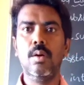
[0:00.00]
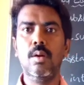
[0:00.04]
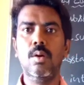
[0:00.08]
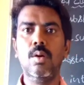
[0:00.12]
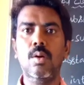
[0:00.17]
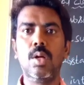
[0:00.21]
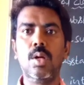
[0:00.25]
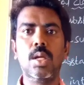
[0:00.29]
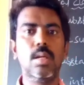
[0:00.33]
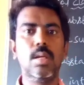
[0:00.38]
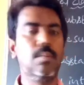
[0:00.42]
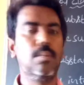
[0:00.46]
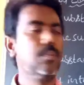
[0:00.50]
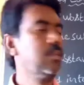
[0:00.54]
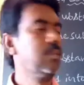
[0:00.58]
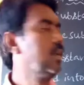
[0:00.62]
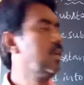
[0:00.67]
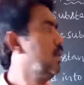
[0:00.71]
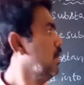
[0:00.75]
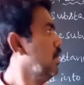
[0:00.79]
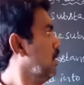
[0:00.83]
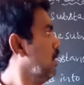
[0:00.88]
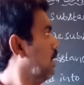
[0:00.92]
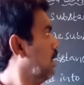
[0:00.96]
Okay.
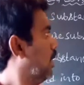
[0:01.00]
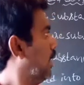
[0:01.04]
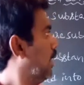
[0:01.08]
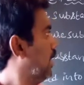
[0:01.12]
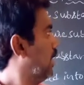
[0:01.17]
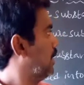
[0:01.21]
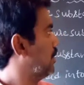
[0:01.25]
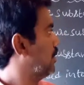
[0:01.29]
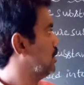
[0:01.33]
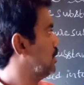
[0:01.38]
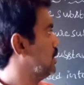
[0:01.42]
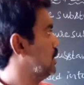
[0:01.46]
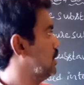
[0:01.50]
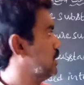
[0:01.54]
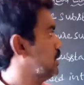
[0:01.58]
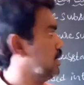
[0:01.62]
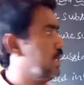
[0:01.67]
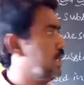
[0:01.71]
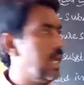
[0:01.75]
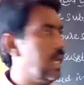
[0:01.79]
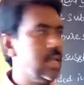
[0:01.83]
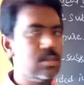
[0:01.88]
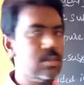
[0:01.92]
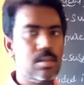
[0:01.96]
Hydrogen is a
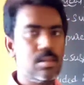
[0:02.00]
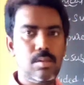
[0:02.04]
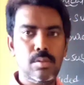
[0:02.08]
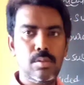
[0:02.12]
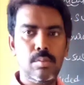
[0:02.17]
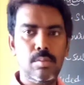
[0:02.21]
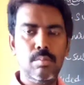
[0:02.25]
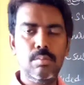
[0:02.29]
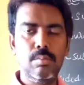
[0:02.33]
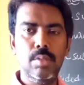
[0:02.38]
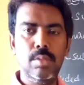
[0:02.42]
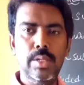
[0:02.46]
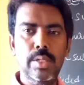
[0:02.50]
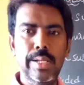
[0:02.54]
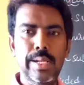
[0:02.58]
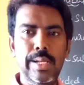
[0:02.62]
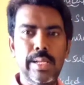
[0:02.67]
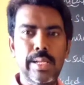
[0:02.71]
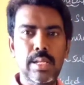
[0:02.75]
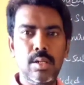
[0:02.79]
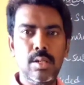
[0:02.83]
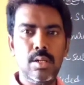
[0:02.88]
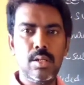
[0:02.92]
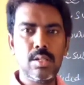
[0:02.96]
gas.
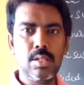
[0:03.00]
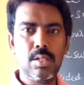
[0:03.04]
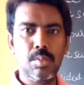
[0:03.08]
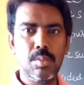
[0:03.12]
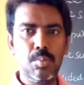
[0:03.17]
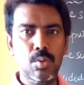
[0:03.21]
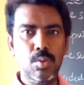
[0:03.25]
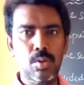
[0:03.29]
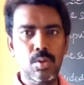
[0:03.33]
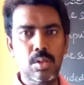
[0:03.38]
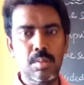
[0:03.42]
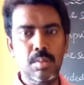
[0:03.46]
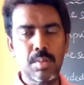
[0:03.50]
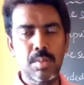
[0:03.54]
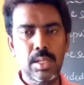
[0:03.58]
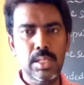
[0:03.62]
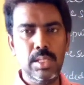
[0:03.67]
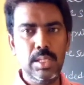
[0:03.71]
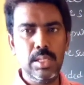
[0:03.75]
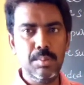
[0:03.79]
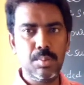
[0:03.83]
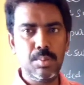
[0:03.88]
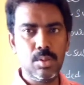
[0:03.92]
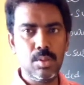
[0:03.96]
It cannot support the
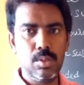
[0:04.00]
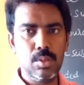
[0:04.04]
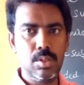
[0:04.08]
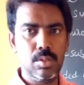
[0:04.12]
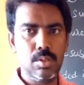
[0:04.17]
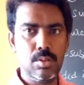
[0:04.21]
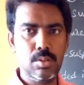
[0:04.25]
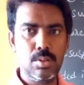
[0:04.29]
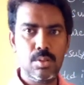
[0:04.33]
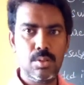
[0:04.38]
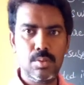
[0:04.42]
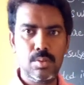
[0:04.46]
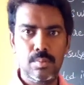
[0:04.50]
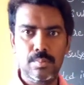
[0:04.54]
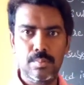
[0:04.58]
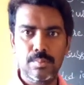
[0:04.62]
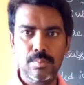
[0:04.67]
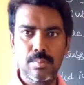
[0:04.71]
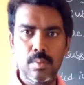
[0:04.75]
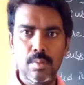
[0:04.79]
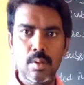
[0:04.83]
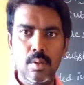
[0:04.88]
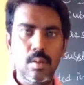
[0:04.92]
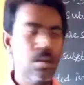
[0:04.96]
breathing process.
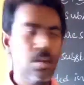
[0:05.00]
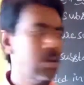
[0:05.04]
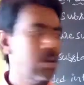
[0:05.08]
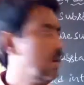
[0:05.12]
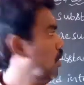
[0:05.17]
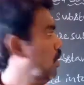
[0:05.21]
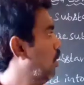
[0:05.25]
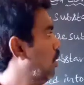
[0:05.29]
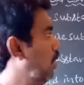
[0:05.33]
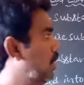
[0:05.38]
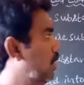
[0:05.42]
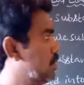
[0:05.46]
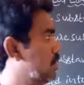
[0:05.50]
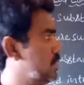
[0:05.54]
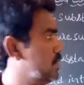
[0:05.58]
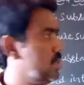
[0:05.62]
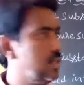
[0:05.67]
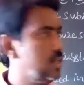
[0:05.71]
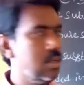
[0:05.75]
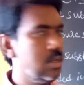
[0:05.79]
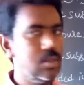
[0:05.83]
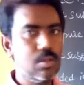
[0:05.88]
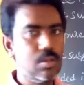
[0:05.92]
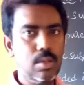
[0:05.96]

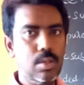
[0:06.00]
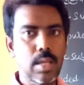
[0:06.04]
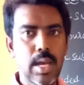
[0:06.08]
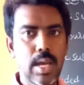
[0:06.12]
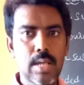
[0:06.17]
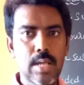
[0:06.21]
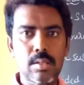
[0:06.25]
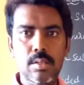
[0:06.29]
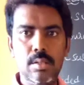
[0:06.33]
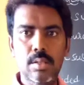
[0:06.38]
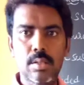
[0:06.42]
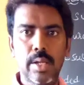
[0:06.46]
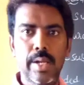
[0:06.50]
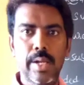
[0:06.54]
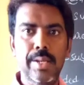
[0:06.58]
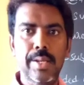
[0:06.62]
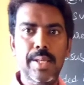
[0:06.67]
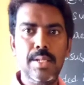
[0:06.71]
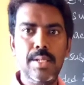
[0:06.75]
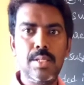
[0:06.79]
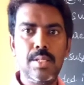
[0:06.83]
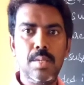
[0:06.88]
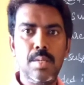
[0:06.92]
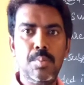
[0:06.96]
Oxygen also gas. It
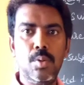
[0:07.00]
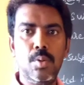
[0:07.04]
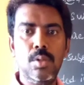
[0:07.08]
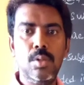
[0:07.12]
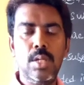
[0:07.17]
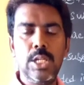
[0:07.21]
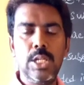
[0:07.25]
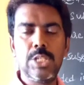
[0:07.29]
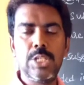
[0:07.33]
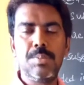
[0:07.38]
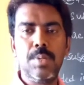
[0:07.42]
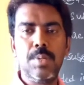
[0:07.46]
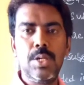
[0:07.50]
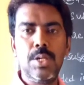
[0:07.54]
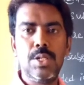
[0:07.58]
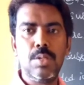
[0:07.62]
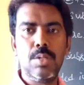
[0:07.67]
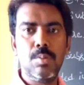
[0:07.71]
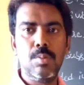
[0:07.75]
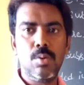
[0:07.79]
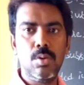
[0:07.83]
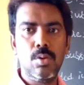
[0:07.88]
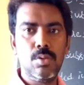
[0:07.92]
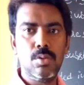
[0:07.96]
can support the
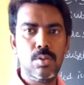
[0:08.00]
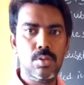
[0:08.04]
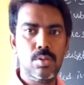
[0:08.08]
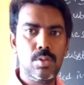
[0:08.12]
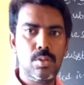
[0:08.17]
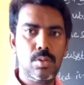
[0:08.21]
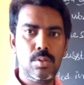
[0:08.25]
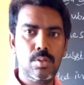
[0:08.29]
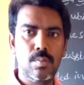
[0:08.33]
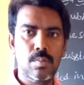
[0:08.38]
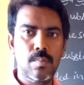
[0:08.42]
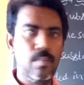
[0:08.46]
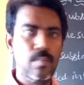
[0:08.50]
respiration process.